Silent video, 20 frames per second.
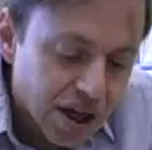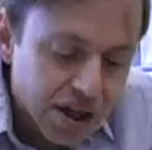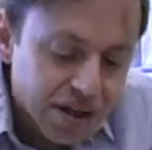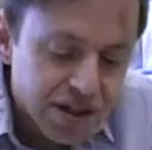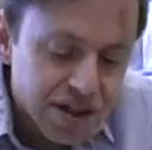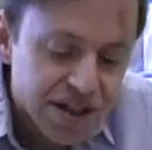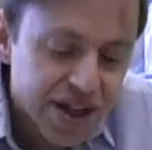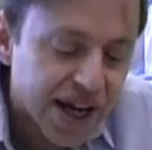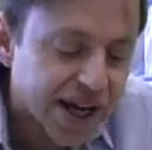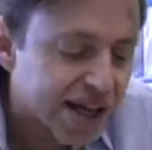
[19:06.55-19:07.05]

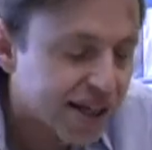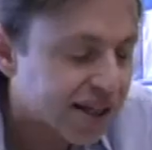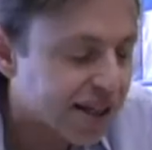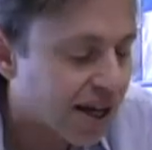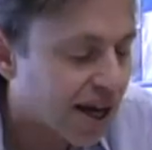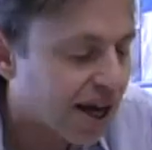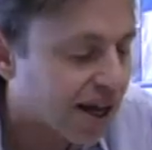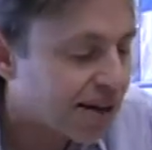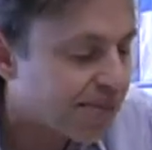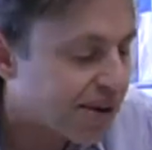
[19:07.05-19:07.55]
Second
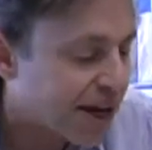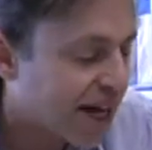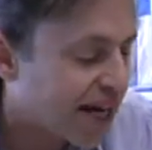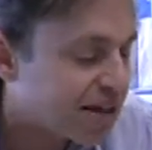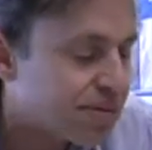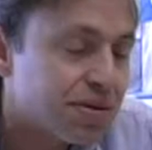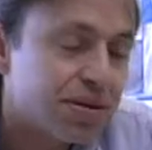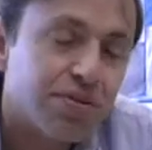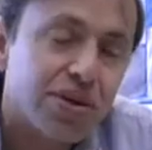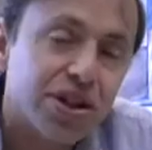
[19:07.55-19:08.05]
column
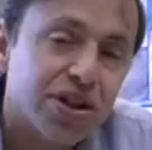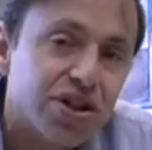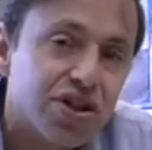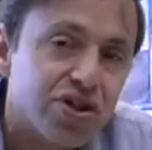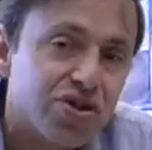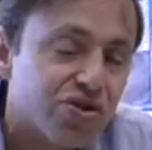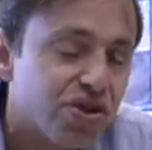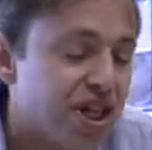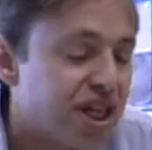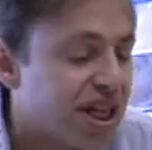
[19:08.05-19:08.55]
asks me what the
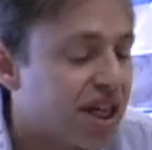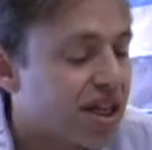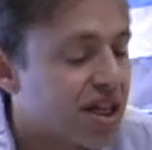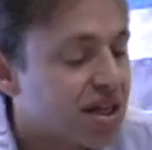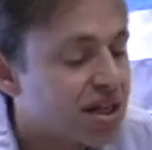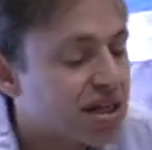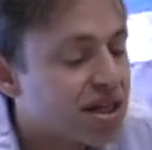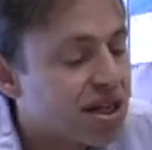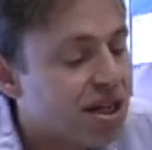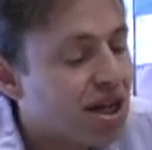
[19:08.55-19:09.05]
streak
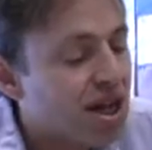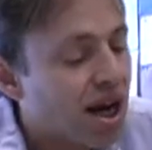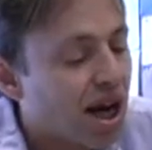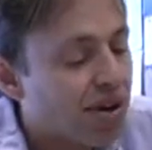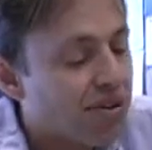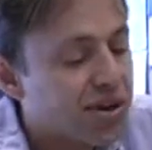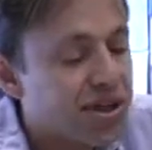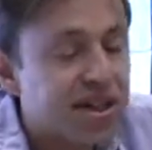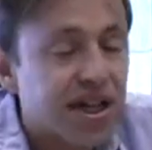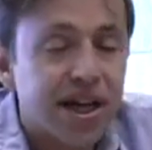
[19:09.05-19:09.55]
is. I
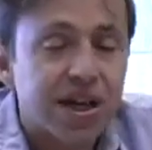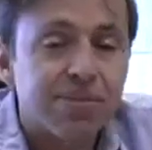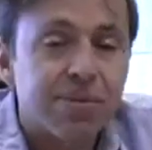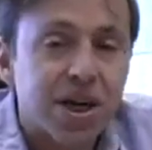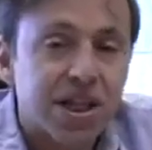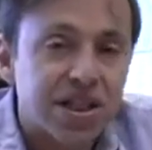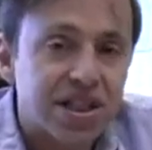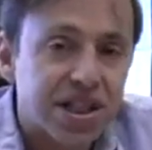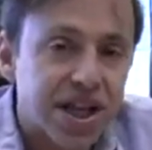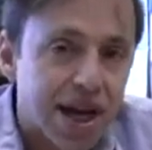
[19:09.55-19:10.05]
would take
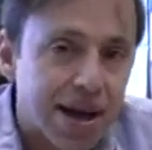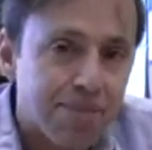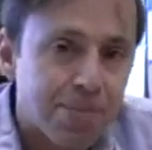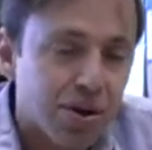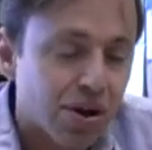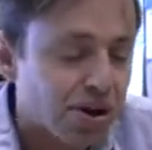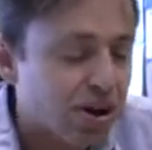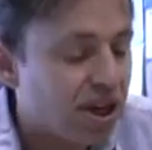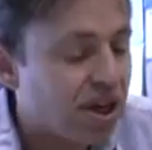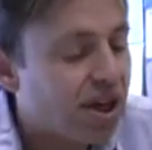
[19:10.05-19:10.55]
my
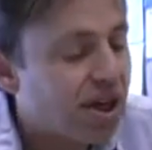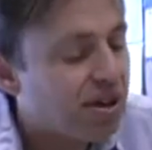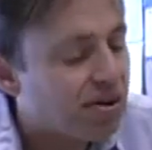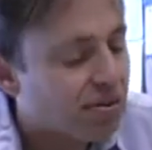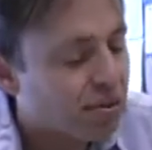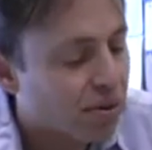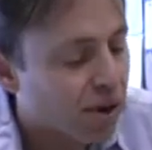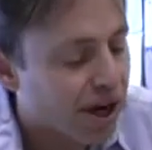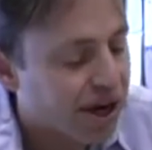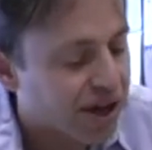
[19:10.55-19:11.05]
sample,
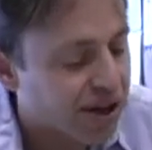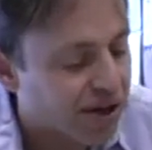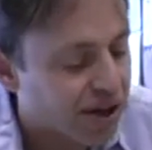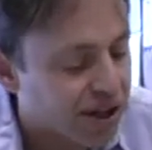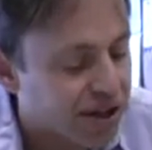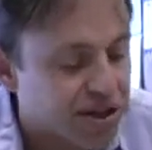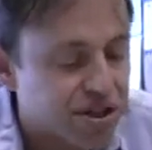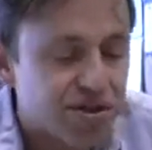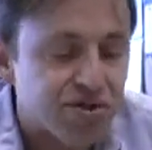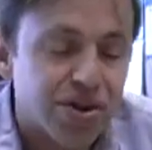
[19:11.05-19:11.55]
run it
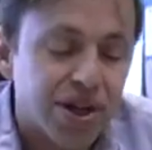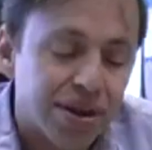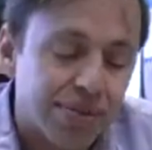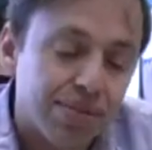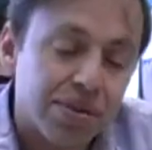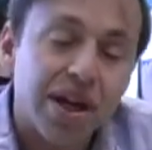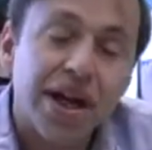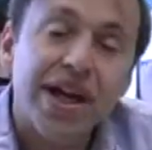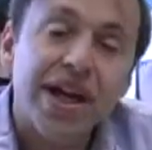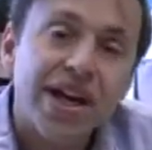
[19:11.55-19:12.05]
on the streak
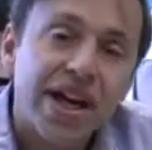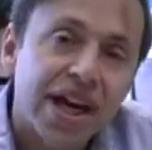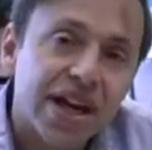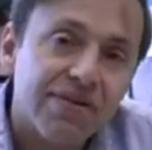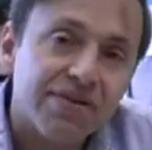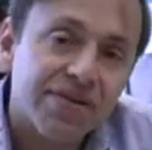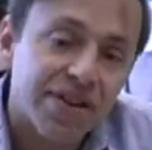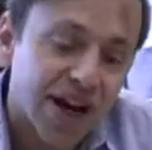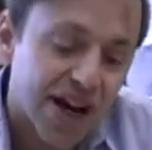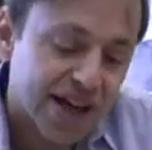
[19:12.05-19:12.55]
plate,
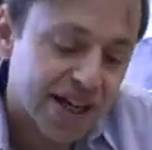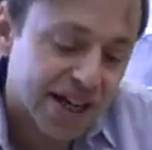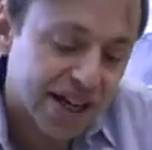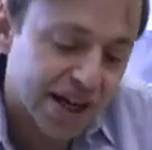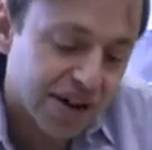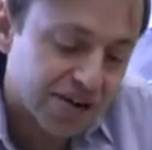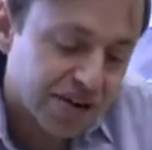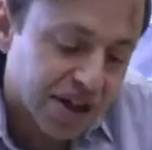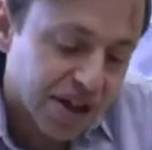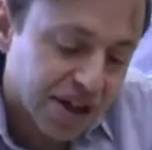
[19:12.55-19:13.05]
and find
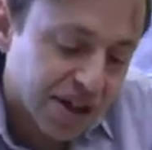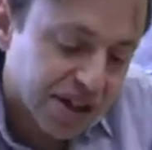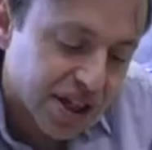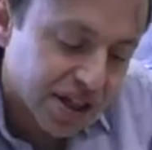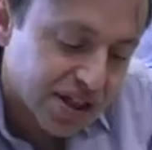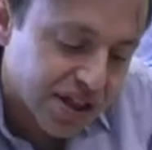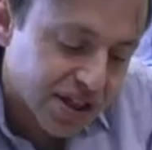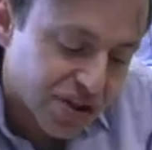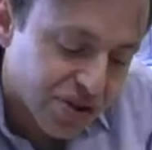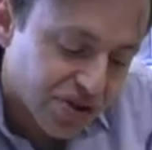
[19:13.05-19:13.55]
out
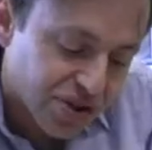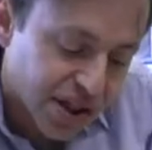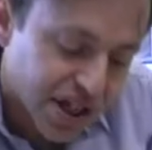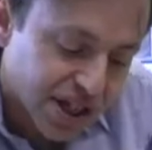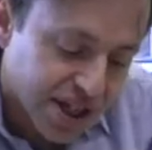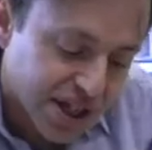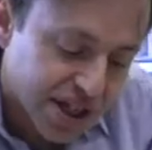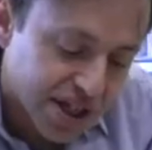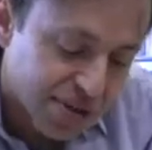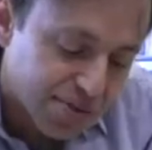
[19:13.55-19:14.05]
that the streak is